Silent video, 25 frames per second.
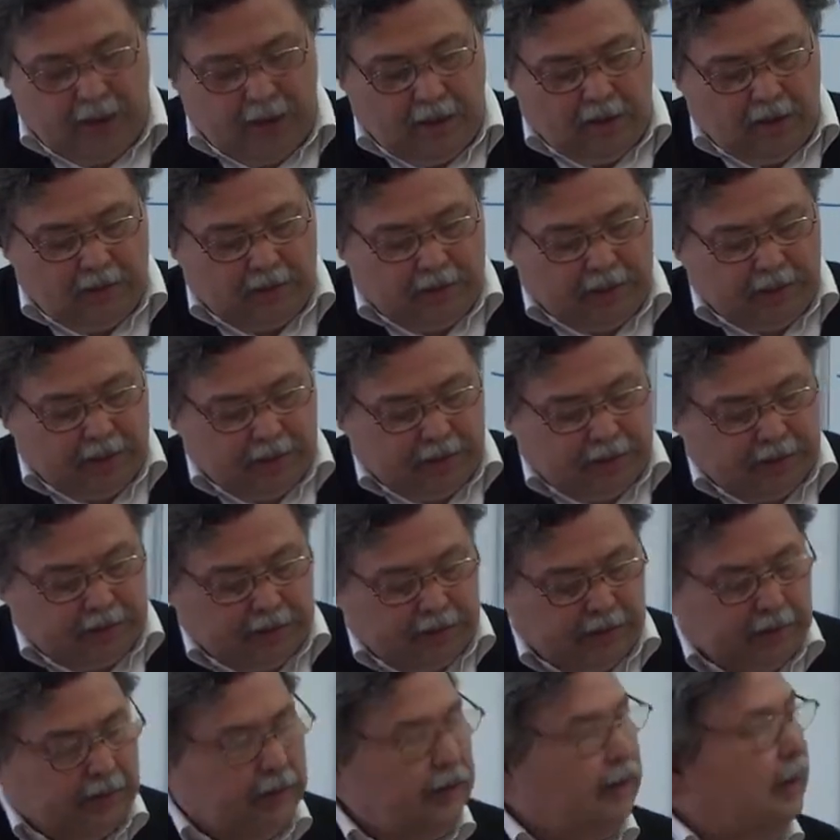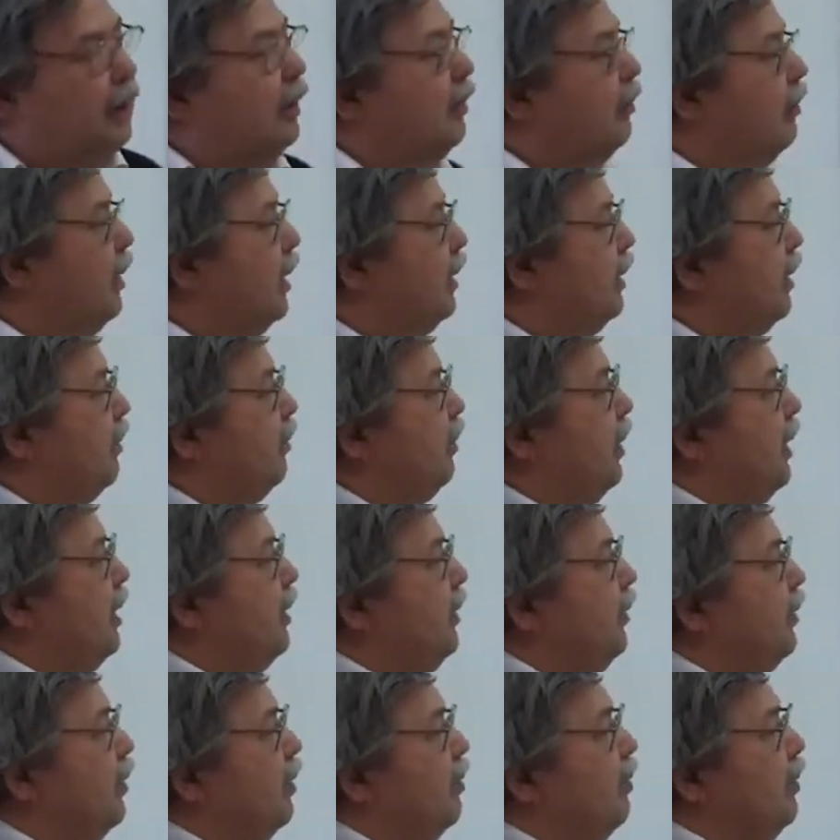All right, but
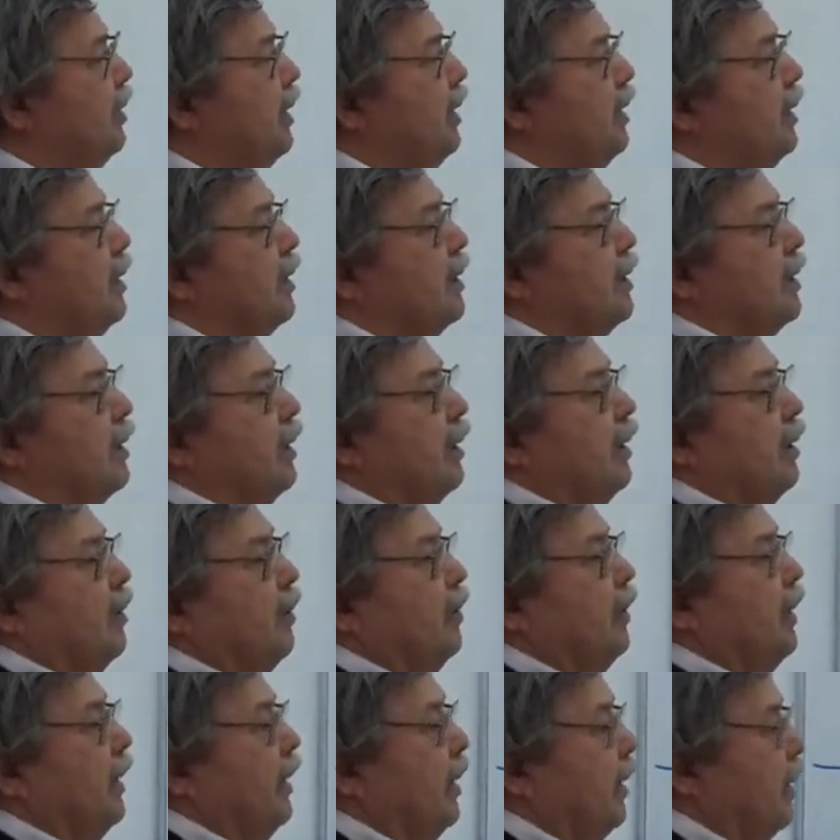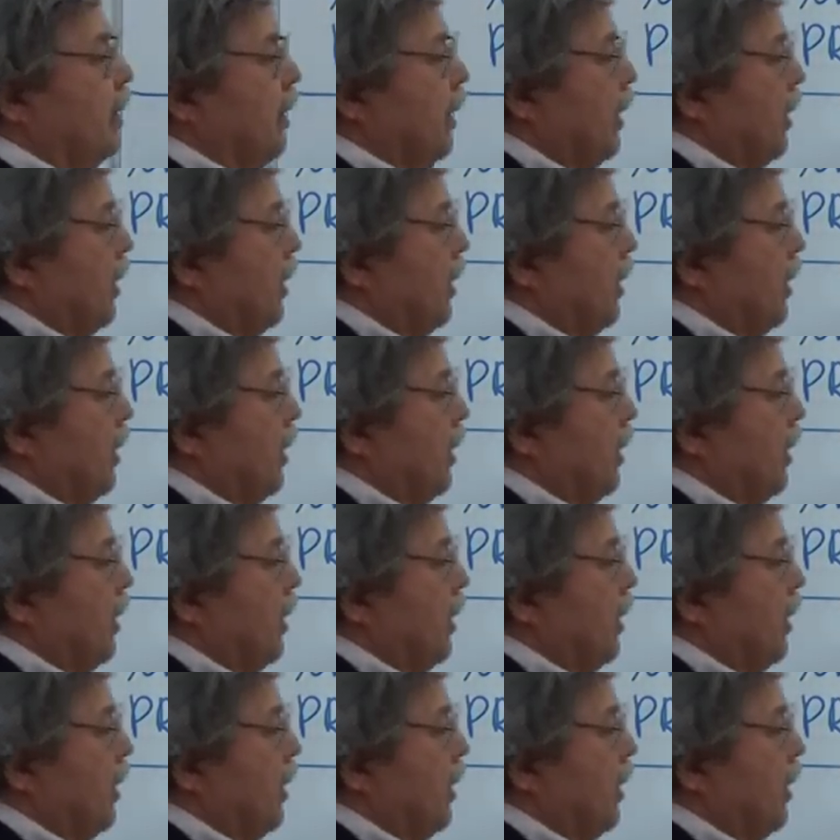apart from these, we